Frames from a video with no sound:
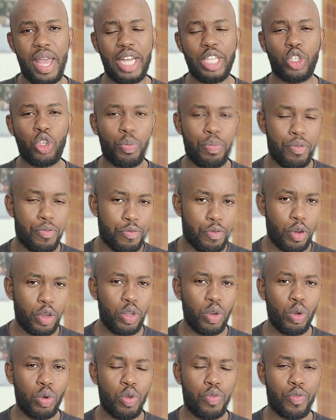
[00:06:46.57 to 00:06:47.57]
And so before
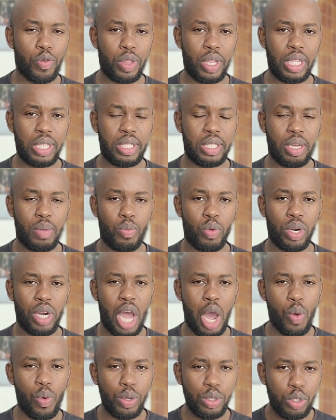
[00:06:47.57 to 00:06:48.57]
you look for that someone,
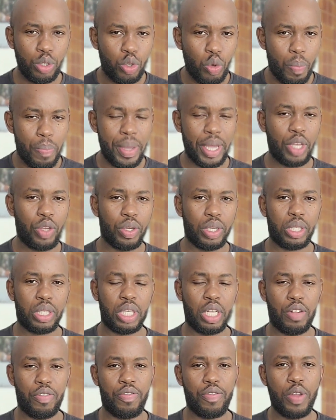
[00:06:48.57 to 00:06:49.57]
I want you to make
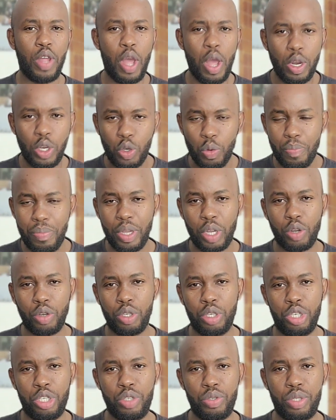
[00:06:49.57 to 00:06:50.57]
yourself to be
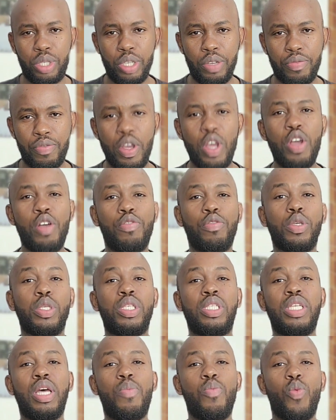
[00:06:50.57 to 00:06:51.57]
conducive for
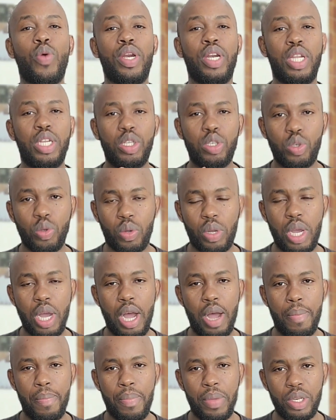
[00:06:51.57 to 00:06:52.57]
someone to
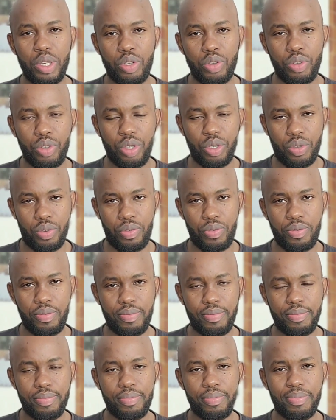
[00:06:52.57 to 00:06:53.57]
come to you.
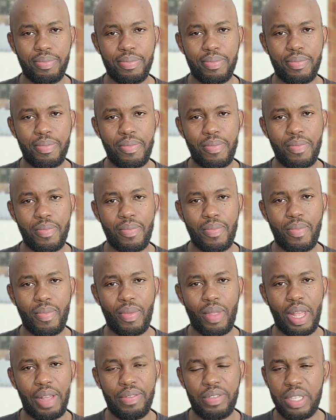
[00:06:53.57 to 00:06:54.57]

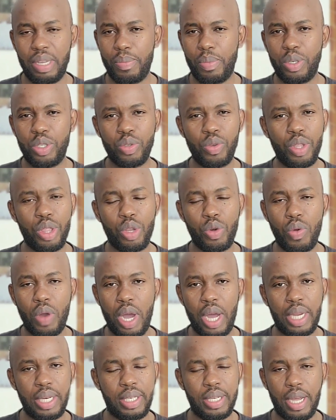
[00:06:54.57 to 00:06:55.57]
If somebody's going through a
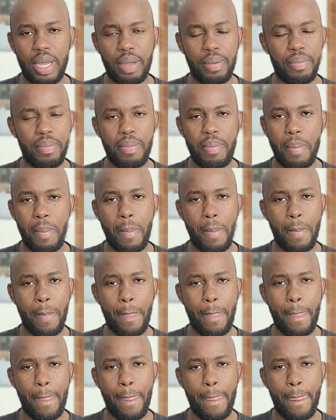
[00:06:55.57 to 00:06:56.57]
hard time,
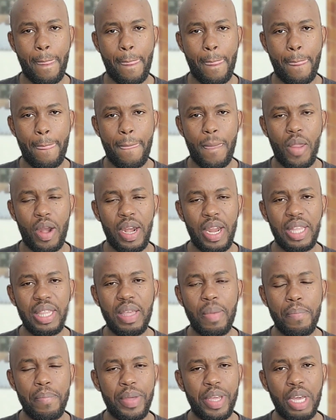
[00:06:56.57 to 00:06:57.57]
let
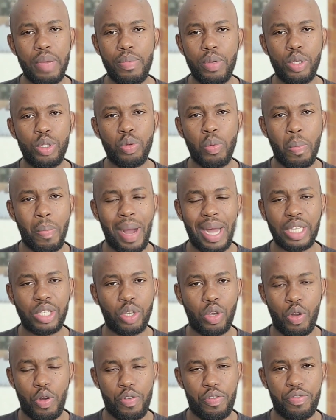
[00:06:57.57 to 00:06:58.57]
them be able to
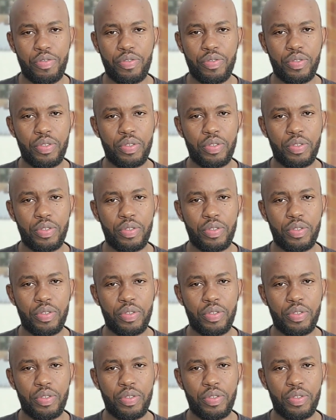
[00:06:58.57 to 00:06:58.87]
mask off,